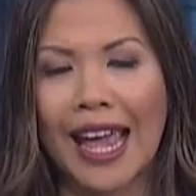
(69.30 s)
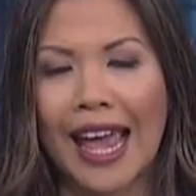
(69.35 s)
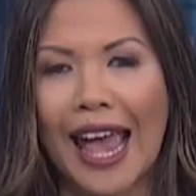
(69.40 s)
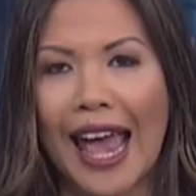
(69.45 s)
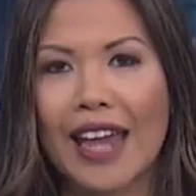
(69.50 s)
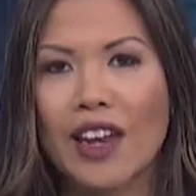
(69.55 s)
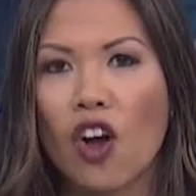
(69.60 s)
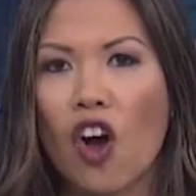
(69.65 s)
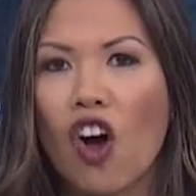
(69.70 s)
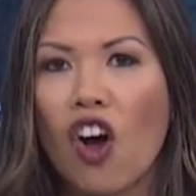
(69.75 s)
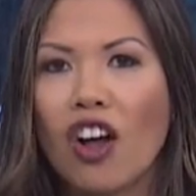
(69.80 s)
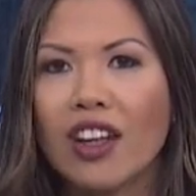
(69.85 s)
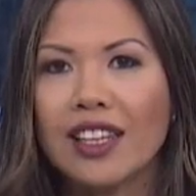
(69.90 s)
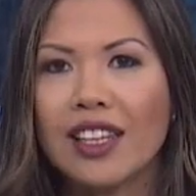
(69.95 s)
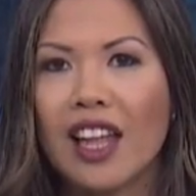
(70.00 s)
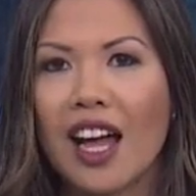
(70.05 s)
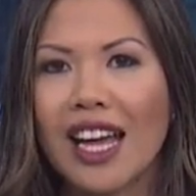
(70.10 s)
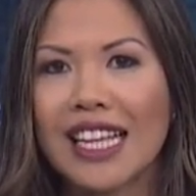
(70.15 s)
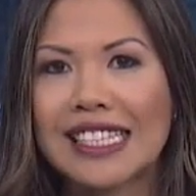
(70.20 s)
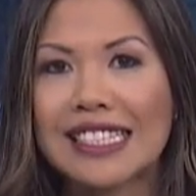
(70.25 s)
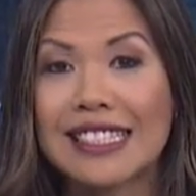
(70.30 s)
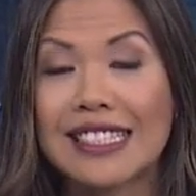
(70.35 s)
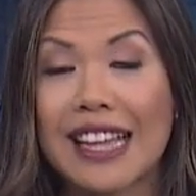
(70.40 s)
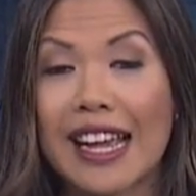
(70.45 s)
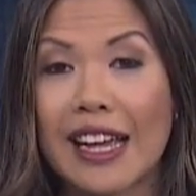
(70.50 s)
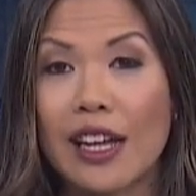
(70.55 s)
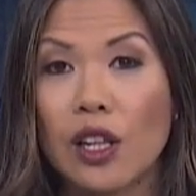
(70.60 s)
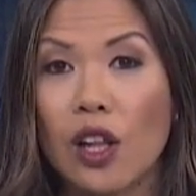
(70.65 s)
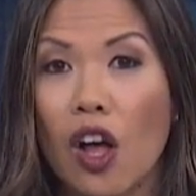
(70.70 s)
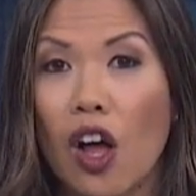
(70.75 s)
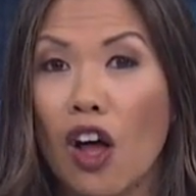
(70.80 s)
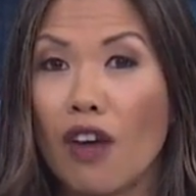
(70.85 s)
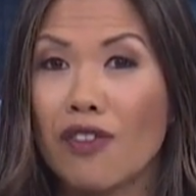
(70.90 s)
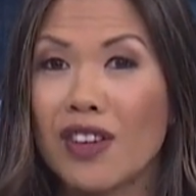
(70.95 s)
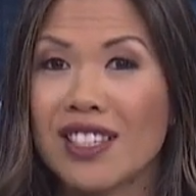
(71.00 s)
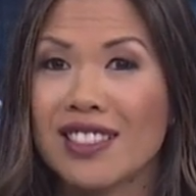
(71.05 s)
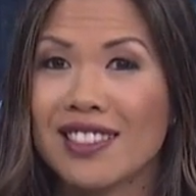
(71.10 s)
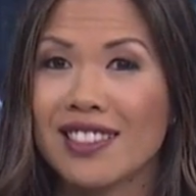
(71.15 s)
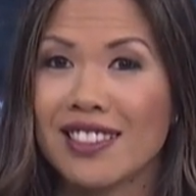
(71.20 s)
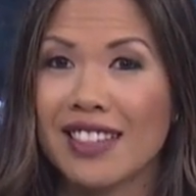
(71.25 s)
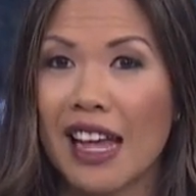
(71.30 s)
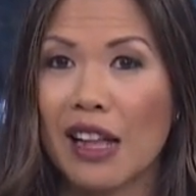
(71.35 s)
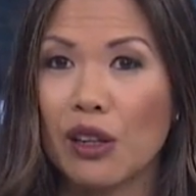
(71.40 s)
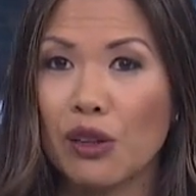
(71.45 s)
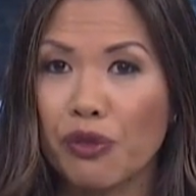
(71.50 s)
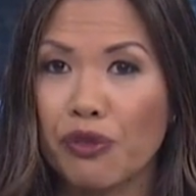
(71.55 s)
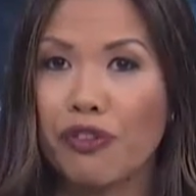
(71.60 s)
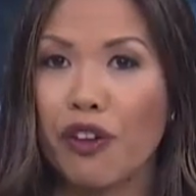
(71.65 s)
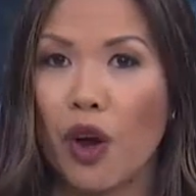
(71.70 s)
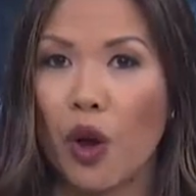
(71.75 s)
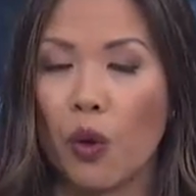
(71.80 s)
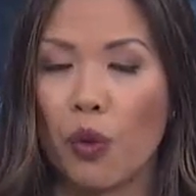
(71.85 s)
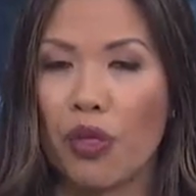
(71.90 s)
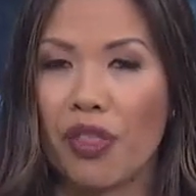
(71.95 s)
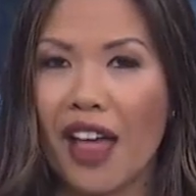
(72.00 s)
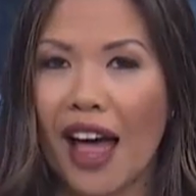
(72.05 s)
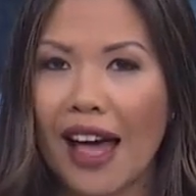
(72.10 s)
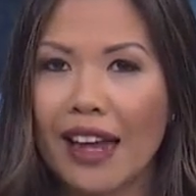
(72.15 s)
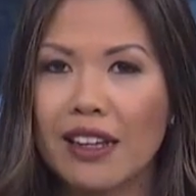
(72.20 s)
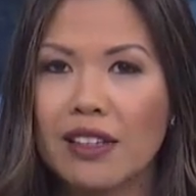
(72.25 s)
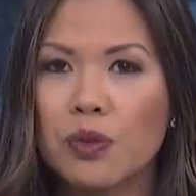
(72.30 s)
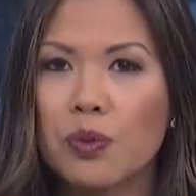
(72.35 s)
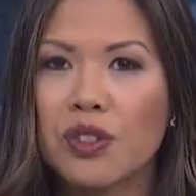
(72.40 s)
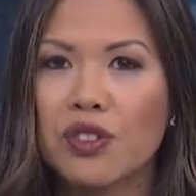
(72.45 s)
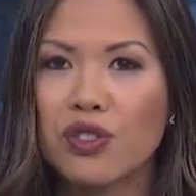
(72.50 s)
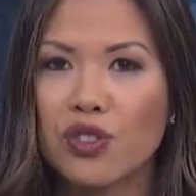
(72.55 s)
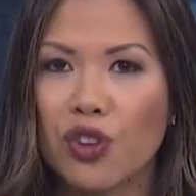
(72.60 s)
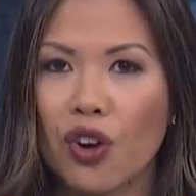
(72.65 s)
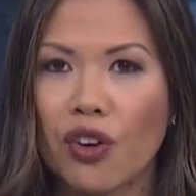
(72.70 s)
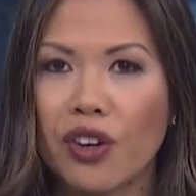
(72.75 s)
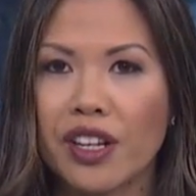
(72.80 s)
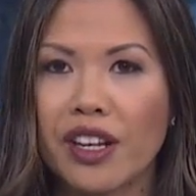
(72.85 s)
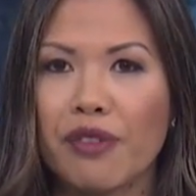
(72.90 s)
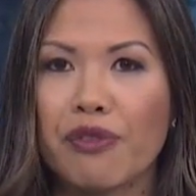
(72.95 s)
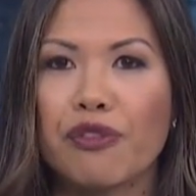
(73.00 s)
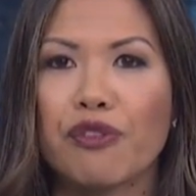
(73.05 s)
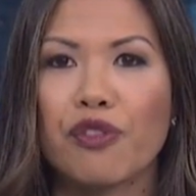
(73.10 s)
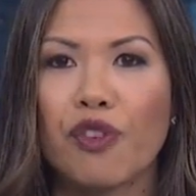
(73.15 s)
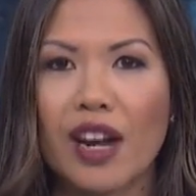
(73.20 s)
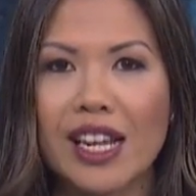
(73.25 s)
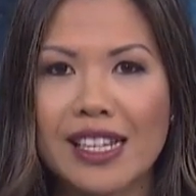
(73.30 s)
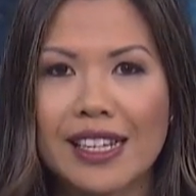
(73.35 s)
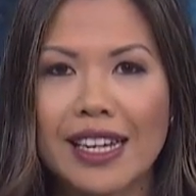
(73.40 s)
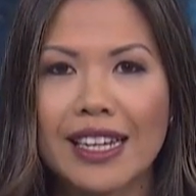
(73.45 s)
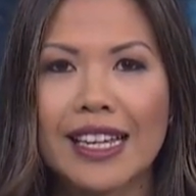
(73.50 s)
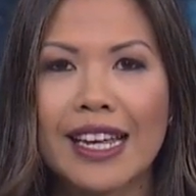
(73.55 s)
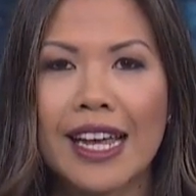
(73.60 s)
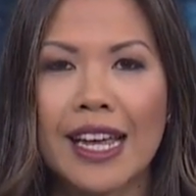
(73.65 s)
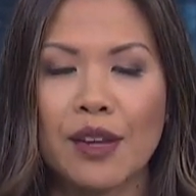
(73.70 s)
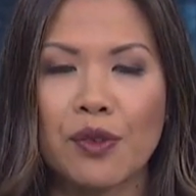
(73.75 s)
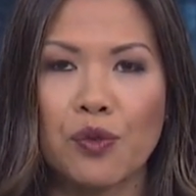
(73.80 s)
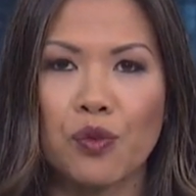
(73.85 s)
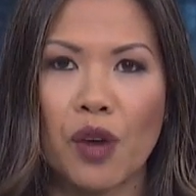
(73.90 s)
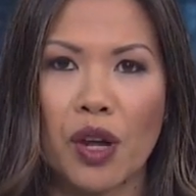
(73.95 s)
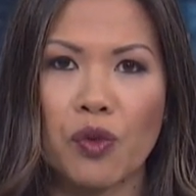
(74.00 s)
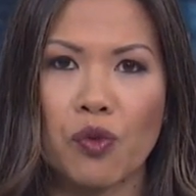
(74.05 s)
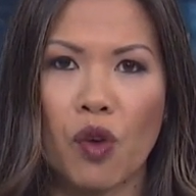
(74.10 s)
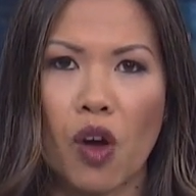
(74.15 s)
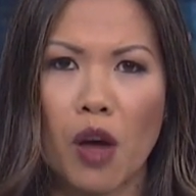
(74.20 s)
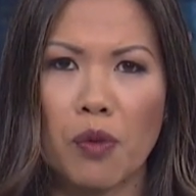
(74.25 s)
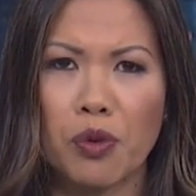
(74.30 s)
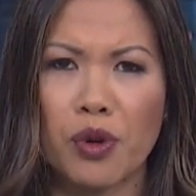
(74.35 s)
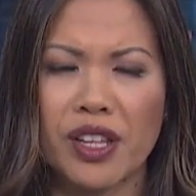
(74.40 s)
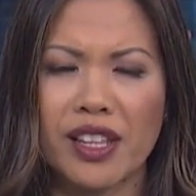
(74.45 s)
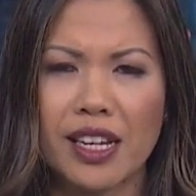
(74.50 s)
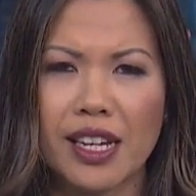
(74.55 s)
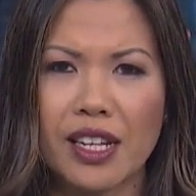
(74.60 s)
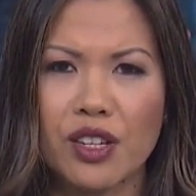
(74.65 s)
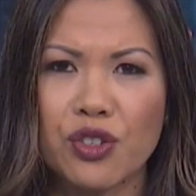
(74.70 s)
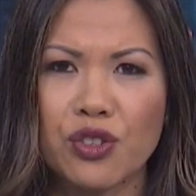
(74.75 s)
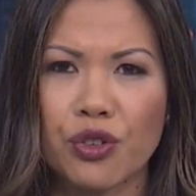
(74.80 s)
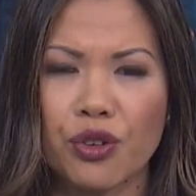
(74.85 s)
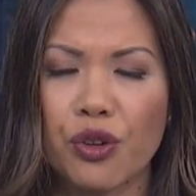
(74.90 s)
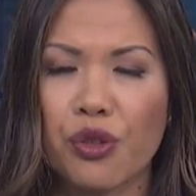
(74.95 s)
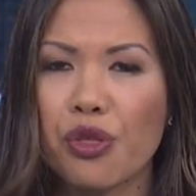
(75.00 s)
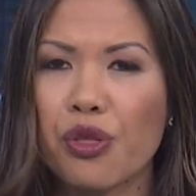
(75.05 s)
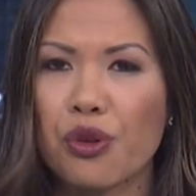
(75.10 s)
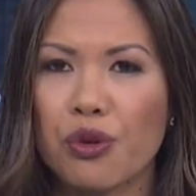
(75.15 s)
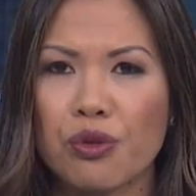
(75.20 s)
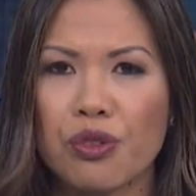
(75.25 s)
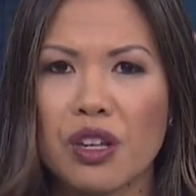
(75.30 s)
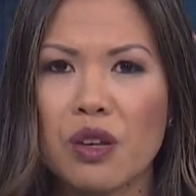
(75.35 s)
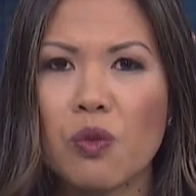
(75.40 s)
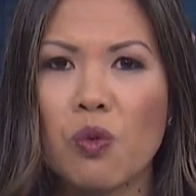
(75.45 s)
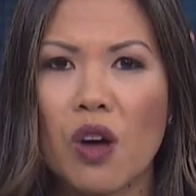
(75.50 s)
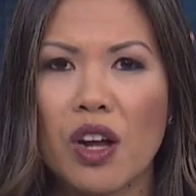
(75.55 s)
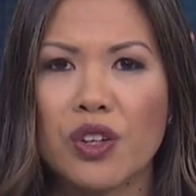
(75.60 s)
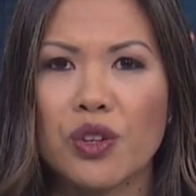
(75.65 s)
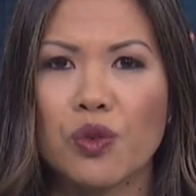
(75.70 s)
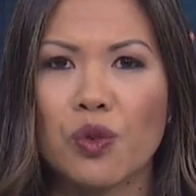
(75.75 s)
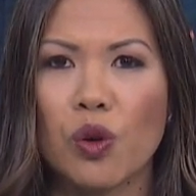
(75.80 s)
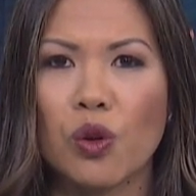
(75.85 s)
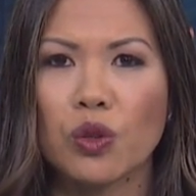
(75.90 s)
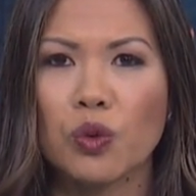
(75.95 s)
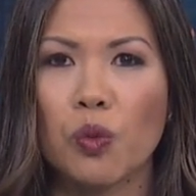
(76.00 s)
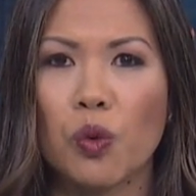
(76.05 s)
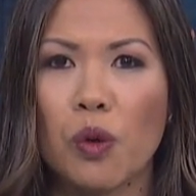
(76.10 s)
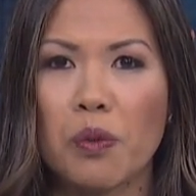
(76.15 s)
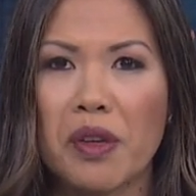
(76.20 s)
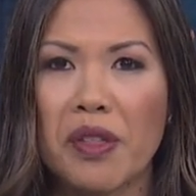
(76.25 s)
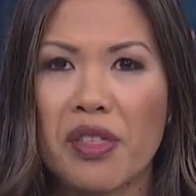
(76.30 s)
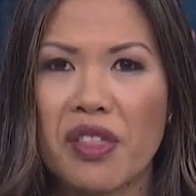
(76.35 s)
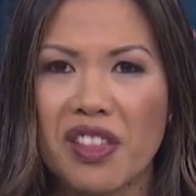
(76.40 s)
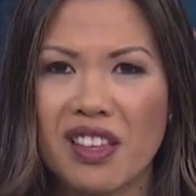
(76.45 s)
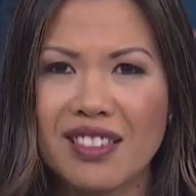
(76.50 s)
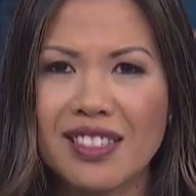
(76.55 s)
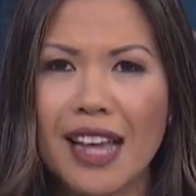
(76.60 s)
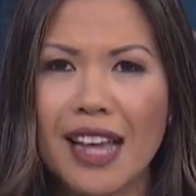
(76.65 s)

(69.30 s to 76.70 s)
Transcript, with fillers: An online sale of a cell phone. That is what started a frightening hit and run robbery that injured a 31 year old woman. This